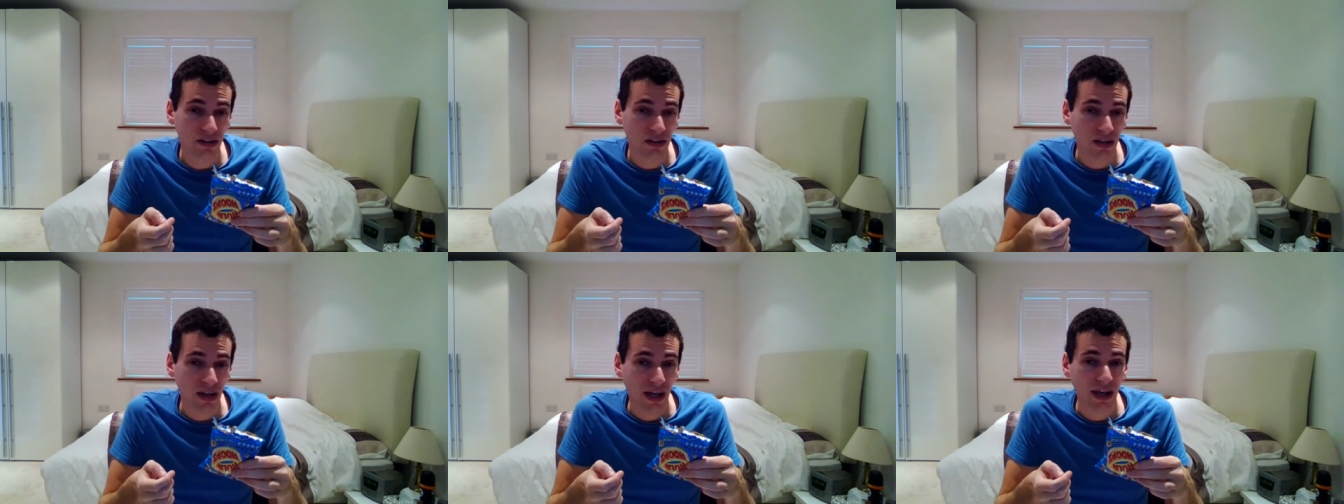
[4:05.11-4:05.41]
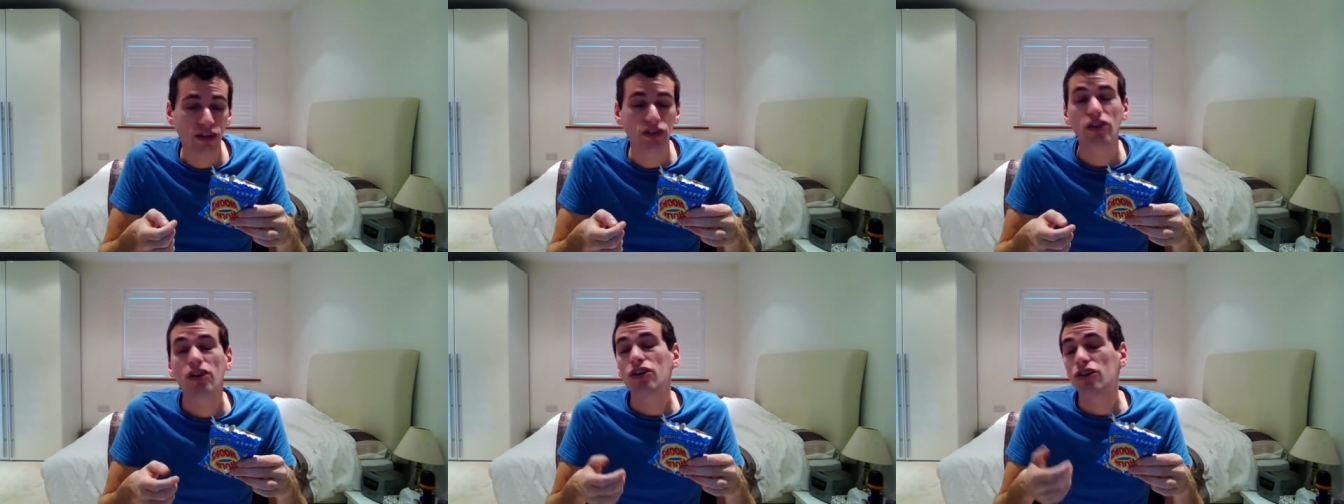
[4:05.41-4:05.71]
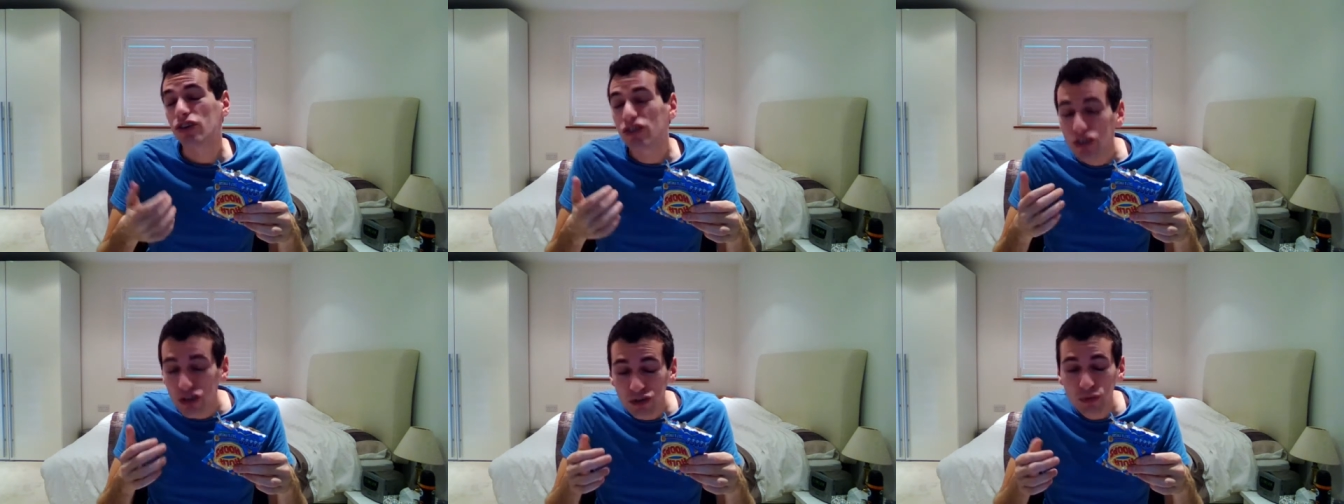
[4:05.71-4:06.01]
and you
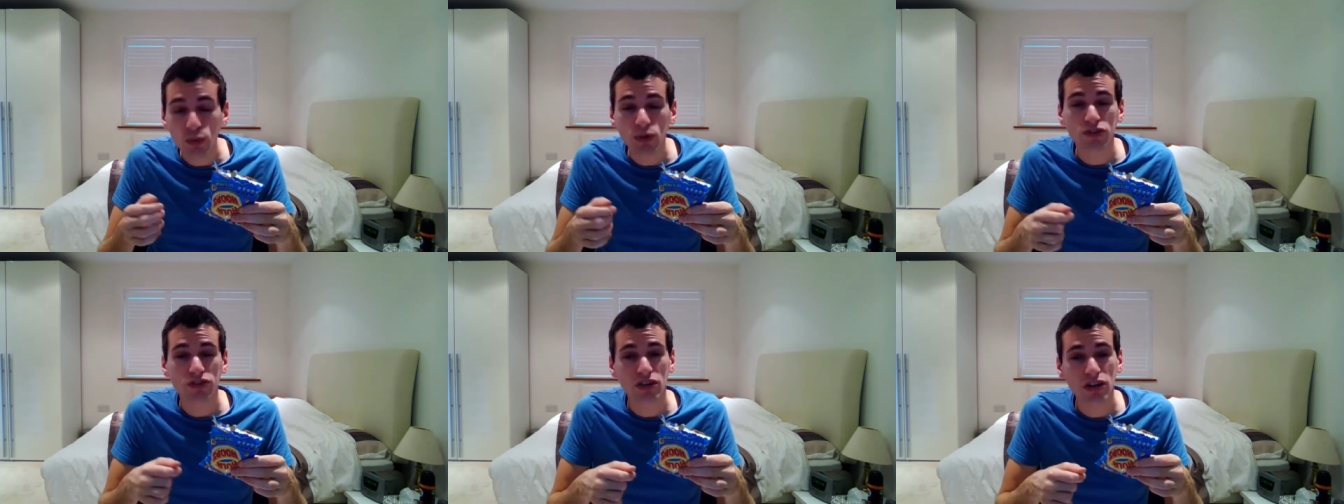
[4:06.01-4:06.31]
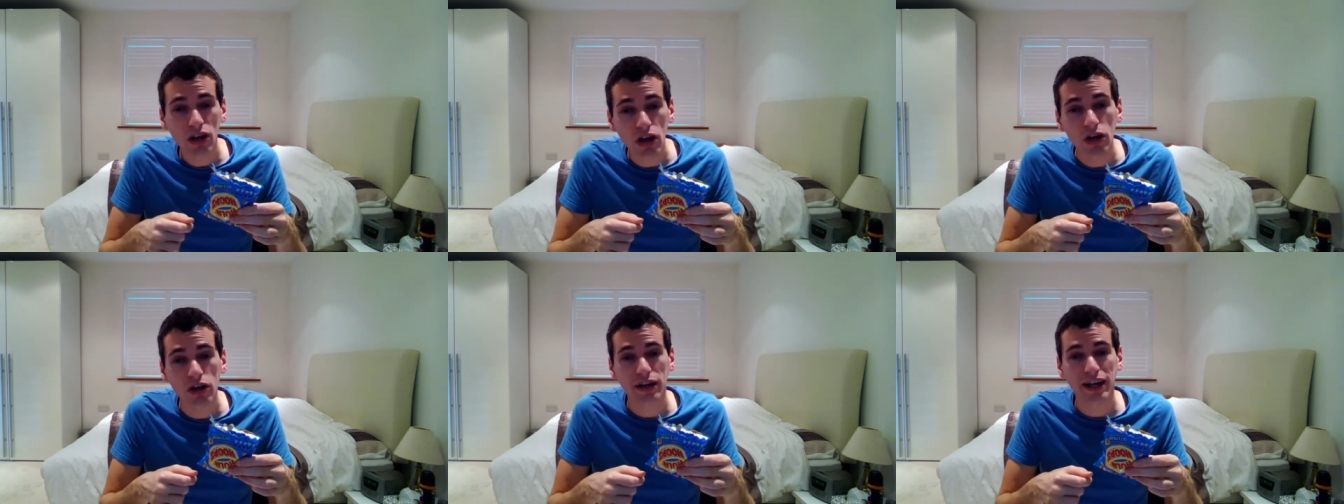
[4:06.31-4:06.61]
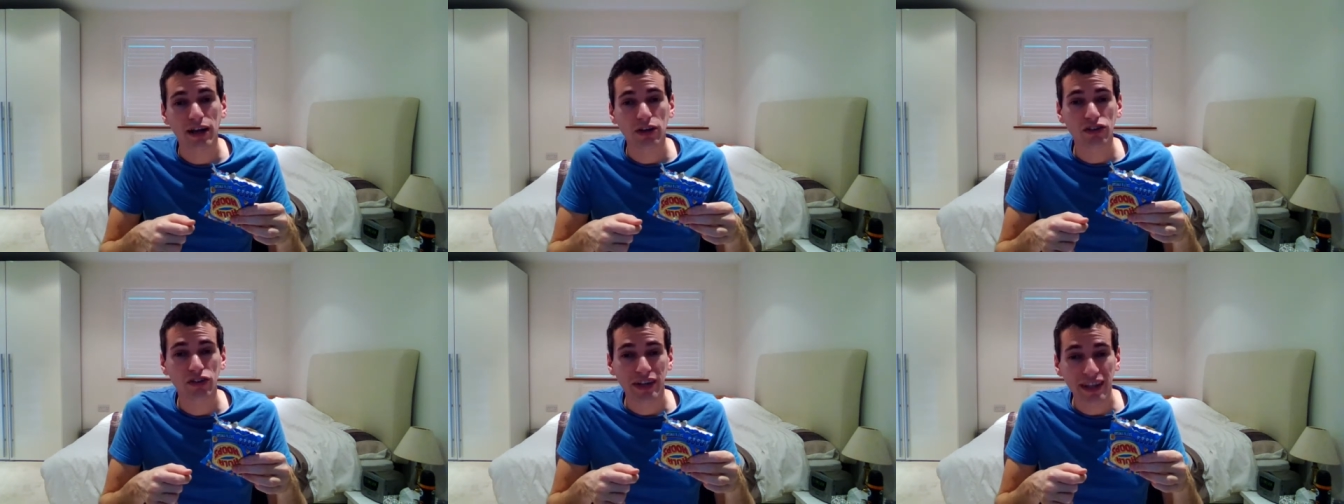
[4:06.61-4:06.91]
just want to learn how
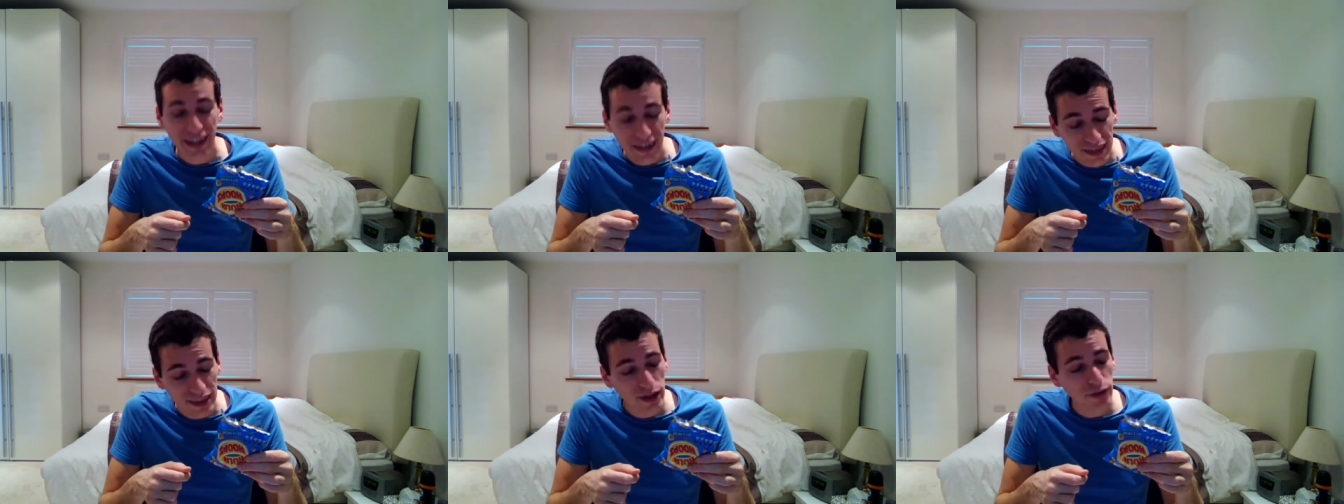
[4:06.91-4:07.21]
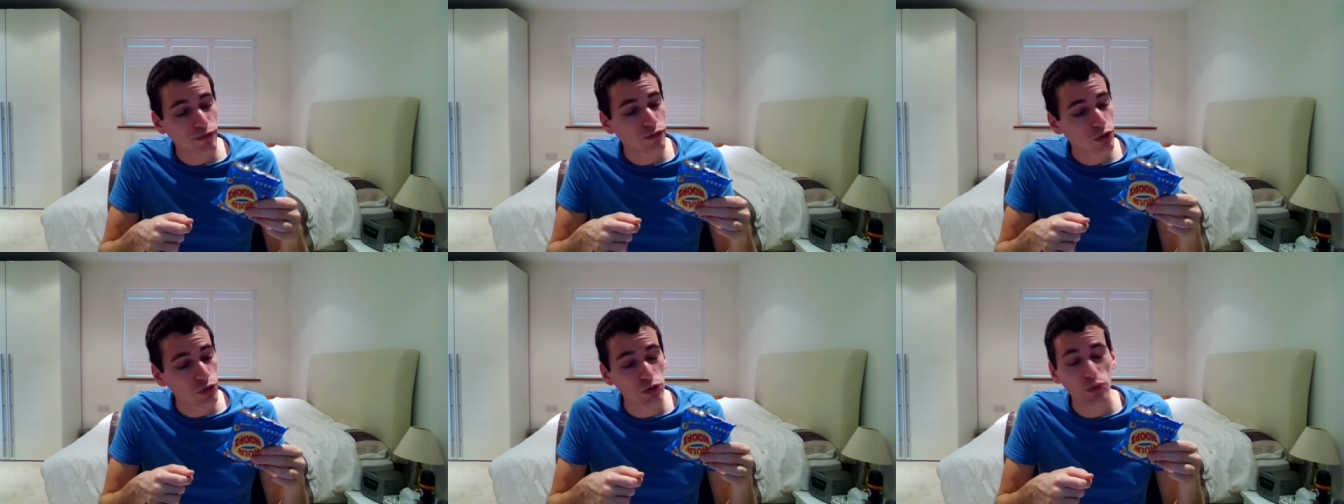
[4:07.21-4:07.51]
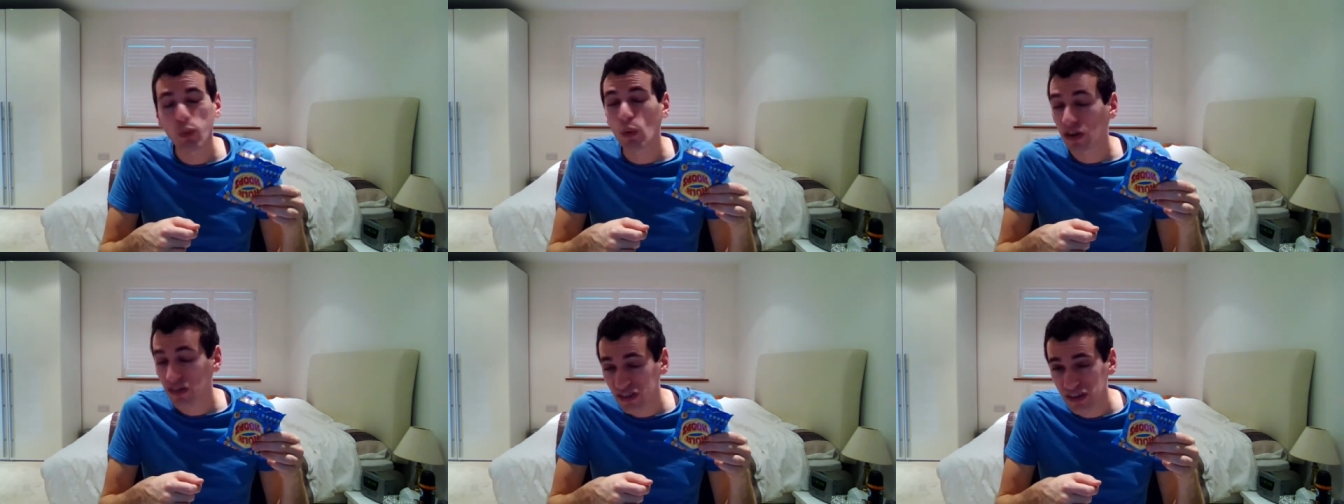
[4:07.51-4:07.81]
to eat that food
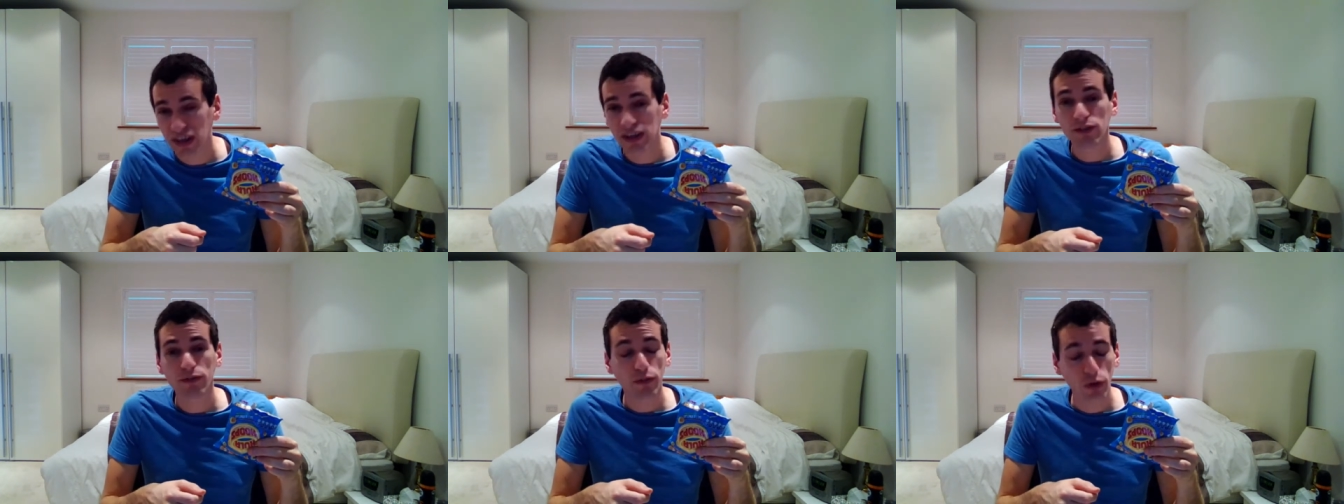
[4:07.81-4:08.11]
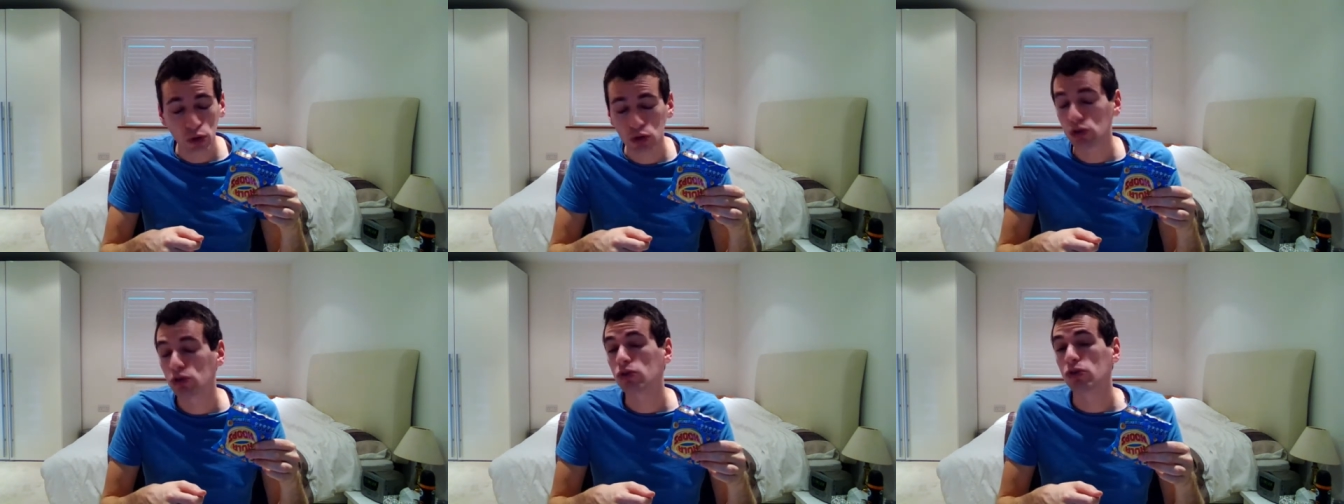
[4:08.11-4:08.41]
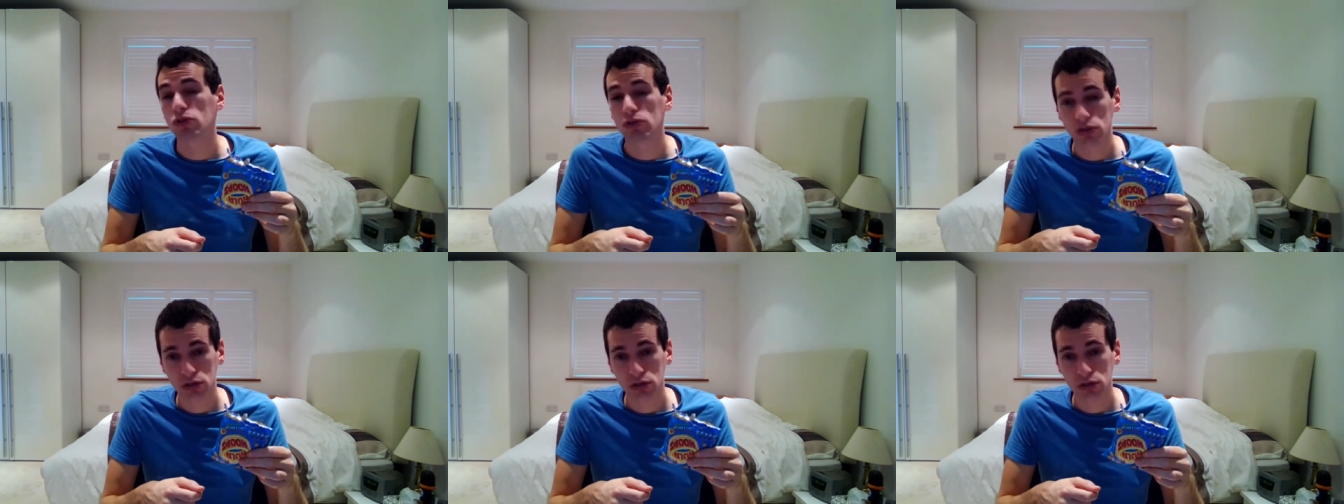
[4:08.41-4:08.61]
once and for all.